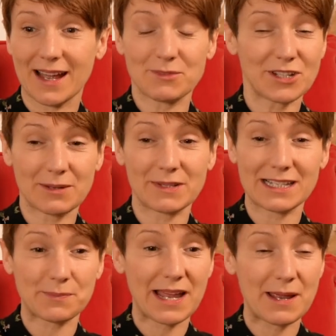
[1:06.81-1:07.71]
I'm doing him in
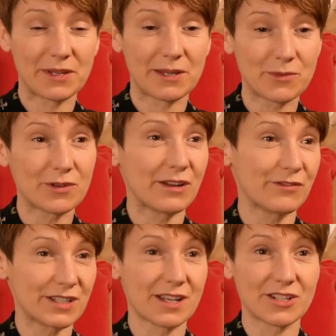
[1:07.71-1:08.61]
this play, but the more
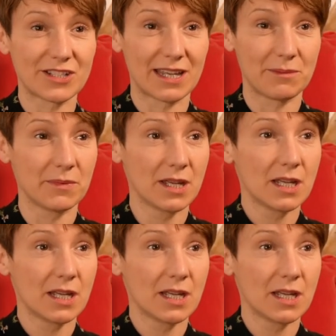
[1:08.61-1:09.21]
I've researched him,